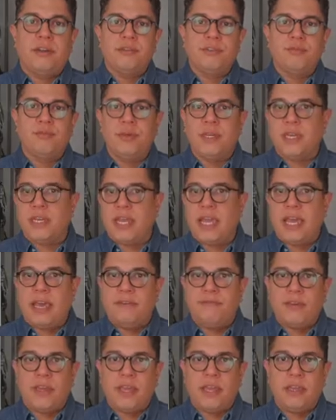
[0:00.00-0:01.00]
we could have
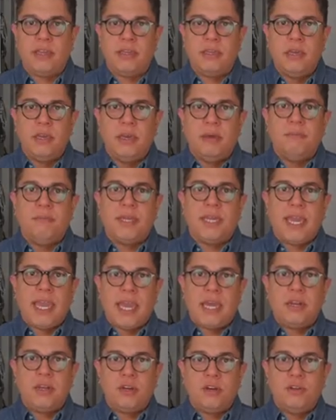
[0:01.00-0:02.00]
a
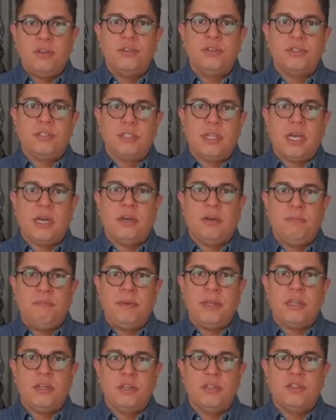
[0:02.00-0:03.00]
mechanical style
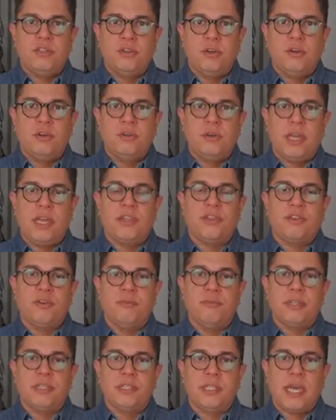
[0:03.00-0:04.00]
bin control, a
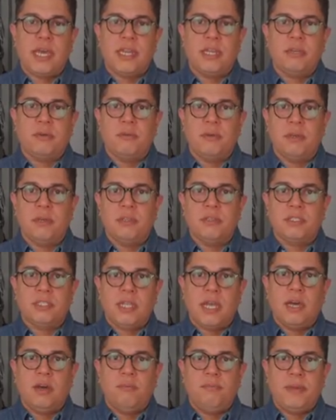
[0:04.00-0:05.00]
thermostatic
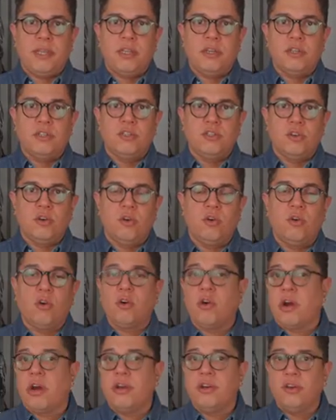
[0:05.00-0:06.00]
style bin control,
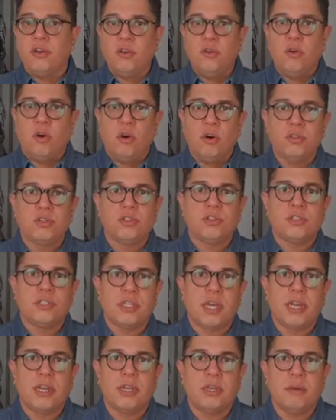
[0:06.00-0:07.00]
or our new
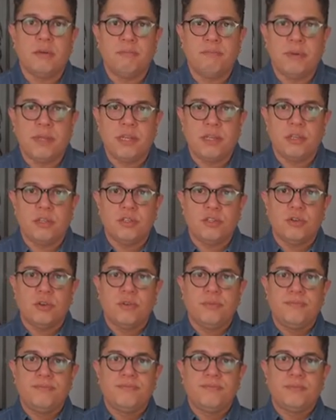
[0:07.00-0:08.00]
ultrasonic bin control.
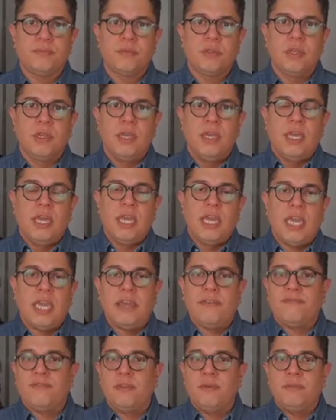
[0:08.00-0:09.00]

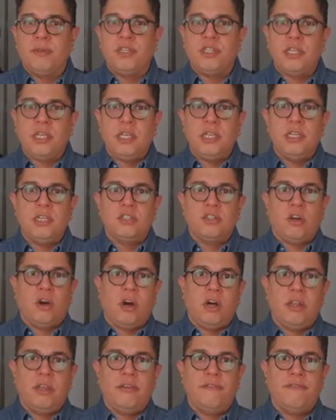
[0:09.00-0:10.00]
If the machine is
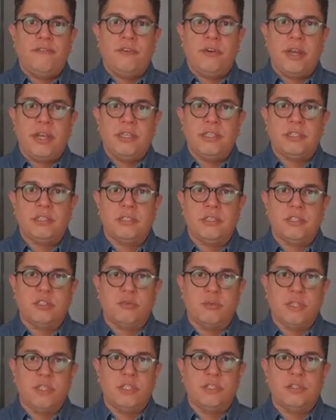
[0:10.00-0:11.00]
calling for ice, the
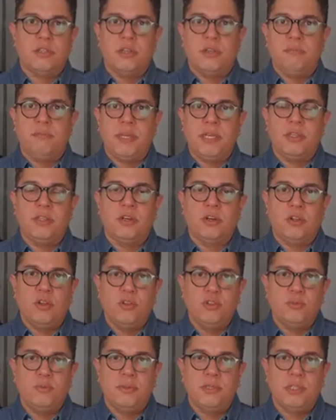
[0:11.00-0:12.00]
switch is going to be in the
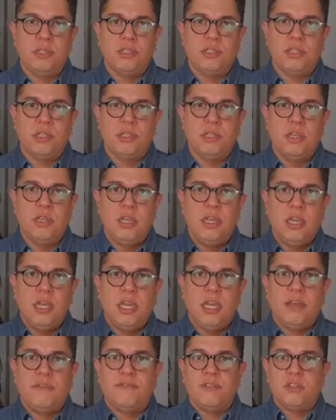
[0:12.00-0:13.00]
closed position.
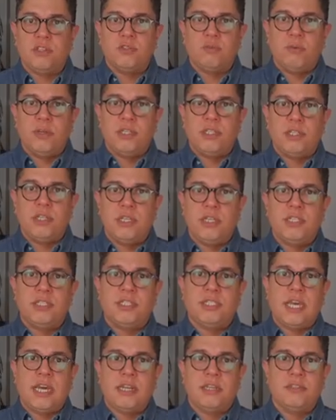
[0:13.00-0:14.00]
If the switch is
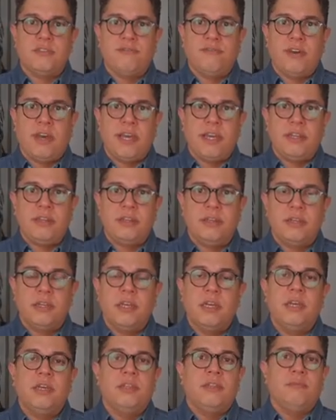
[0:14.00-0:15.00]
satisfied,
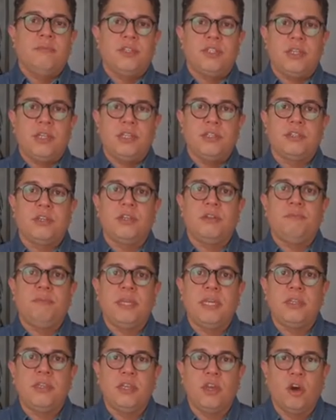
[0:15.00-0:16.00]
the machine is going to be
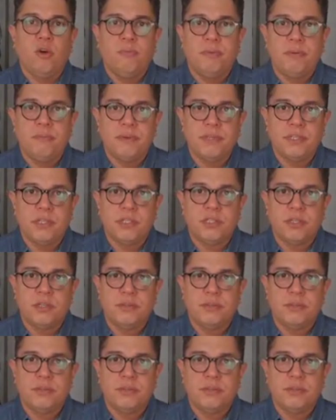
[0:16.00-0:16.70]
in the open position.